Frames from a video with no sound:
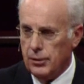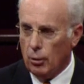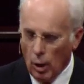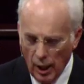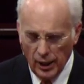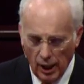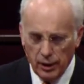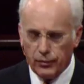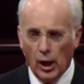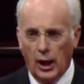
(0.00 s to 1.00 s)
at the right
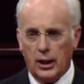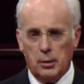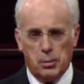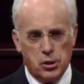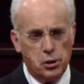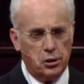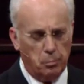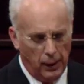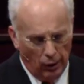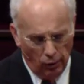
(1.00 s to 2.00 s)
hand of God, the
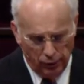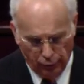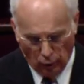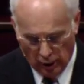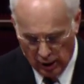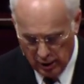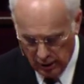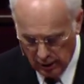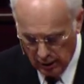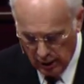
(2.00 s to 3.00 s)
position of power and
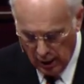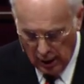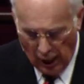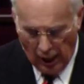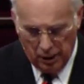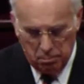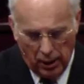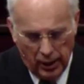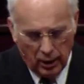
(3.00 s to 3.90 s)
authority, and